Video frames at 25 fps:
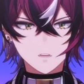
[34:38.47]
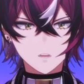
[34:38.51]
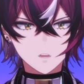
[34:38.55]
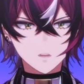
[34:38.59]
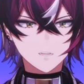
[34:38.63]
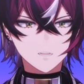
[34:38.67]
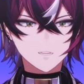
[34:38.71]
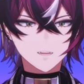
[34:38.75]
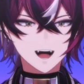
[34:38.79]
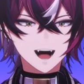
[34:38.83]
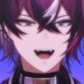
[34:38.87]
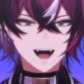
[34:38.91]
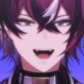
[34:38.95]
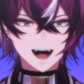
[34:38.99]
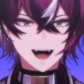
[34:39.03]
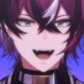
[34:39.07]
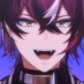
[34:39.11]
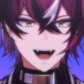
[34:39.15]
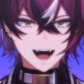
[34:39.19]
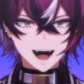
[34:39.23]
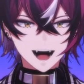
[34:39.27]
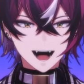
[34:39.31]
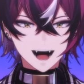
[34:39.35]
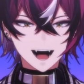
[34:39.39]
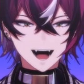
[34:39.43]
it like
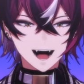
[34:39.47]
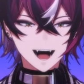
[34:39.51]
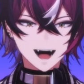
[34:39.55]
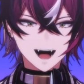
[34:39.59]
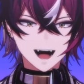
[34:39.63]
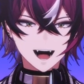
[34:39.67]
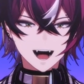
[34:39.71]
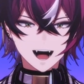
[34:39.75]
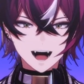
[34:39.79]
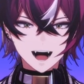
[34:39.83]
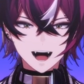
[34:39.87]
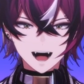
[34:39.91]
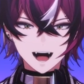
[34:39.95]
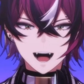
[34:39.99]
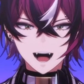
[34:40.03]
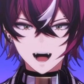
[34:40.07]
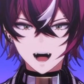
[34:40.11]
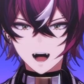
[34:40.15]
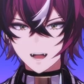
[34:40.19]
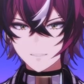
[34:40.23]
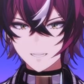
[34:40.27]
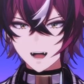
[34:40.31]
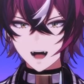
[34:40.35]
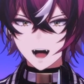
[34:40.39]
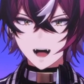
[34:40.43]
that. I
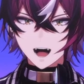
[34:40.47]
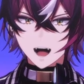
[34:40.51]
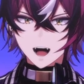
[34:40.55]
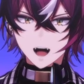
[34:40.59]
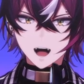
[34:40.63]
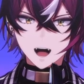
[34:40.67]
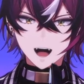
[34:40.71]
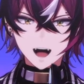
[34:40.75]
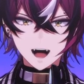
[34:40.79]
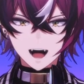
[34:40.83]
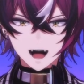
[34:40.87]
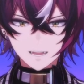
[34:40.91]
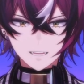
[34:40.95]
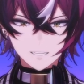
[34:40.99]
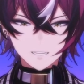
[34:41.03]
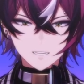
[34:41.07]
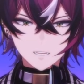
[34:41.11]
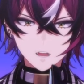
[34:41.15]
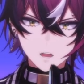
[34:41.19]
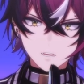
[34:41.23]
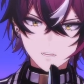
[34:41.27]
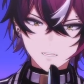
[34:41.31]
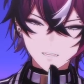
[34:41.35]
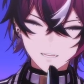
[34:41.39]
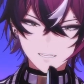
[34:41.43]
mean, it's so much
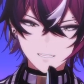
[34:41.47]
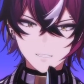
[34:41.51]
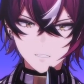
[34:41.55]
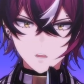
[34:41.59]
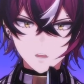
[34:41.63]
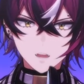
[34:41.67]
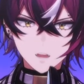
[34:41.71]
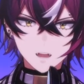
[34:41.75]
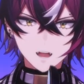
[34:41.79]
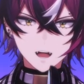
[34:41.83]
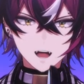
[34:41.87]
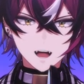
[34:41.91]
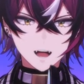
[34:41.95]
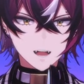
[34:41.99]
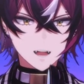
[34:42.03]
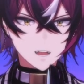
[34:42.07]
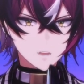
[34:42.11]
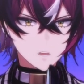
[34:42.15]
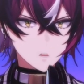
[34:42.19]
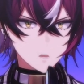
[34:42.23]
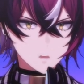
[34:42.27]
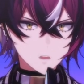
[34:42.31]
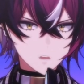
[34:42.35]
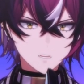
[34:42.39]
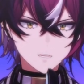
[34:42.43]
more
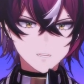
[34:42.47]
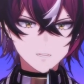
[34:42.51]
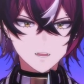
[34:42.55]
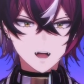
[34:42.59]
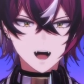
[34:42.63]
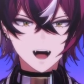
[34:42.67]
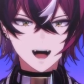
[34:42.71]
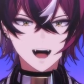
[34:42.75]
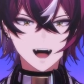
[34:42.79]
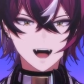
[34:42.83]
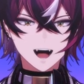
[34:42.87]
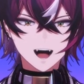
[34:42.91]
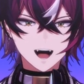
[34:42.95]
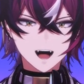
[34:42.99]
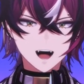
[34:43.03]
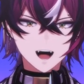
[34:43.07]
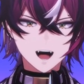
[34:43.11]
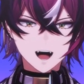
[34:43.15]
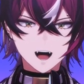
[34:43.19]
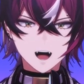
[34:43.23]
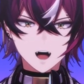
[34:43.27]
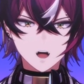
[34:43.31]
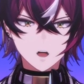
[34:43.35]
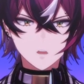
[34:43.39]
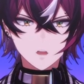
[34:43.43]
cool
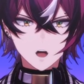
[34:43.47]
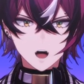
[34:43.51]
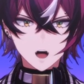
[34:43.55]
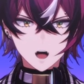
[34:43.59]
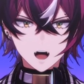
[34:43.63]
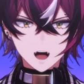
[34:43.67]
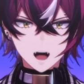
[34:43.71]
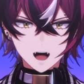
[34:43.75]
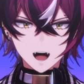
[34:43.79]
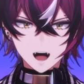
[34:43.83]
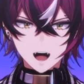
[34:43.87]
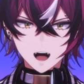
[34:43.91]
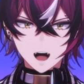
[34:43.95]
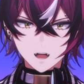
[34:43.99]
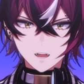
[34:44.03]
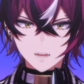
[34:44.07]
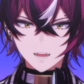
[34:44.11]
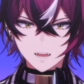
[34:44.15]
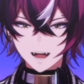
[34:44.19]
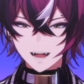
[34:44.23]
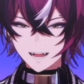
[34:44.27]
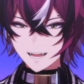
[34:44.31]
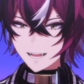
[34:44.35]
when I say